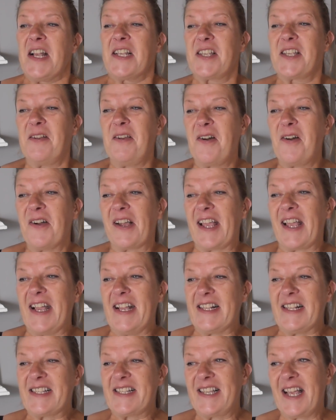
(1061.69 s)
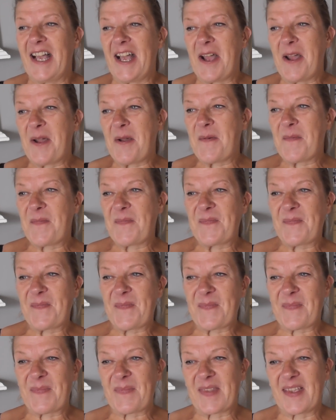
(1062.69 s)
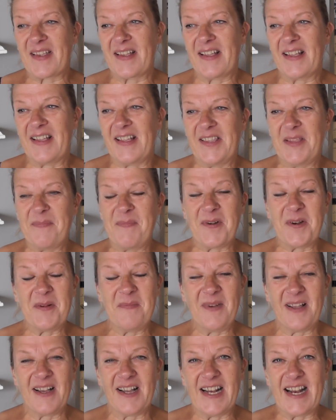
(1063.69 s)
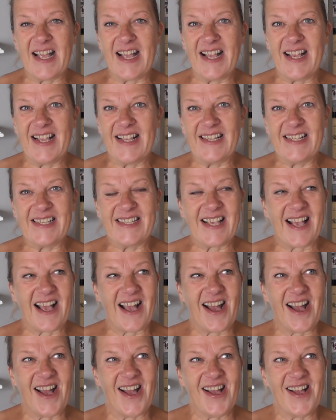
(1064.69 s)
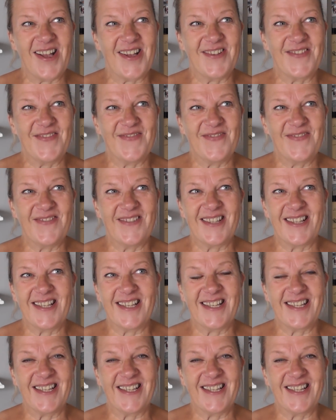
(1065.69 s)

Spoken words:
So look, it's, the bottom line is, I'm